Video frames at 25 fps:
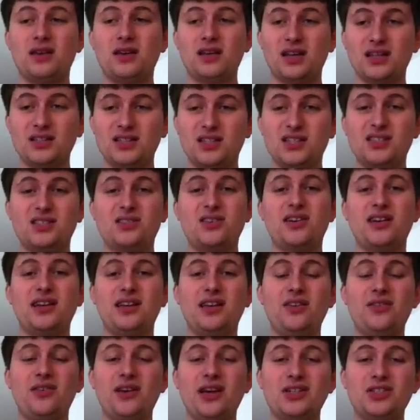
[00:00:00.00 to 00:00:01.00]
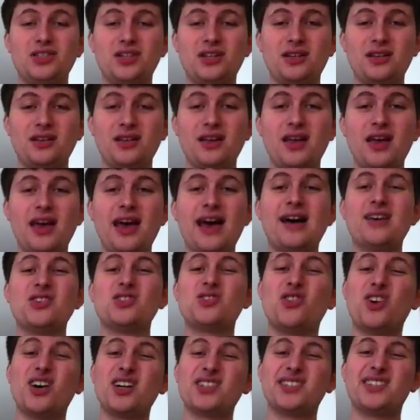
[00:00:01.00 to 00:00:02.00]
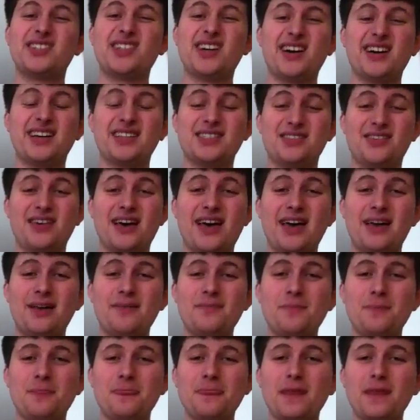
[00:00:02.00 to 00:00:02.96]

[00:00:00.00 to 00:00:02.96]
consistent articulation as long as the tongue is light.